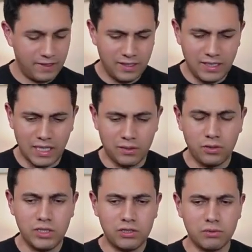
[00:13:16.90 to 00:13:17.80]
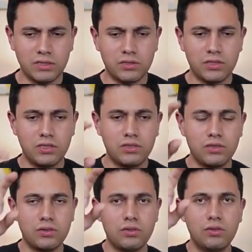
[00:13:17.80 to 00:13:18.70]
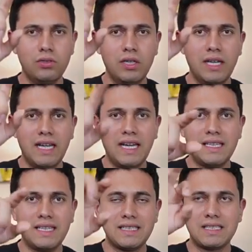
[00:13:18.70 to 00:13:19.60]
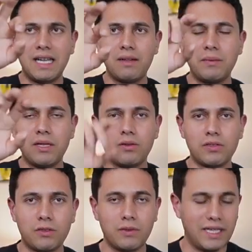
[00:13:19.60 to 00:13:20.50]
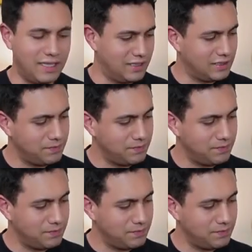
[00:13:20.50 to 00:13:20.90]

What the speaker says: I'm going to return to index and middle on the right hand.